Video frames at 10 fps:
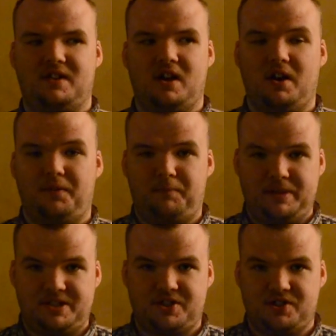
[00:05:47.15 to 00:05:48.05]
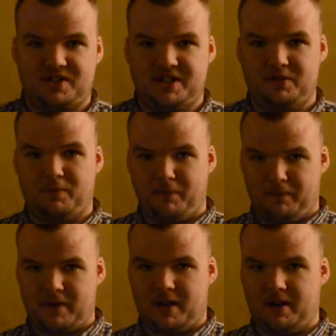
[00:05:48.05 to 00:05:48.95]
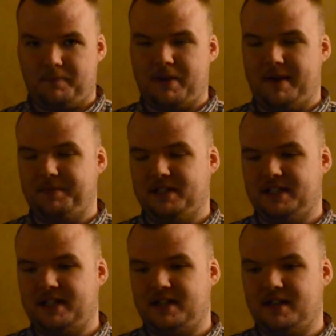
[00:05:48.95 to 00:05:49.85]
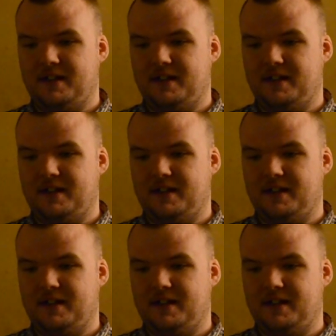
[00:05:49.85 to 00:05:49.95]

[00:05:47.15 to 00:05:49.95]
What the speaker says: of pictures that you populate,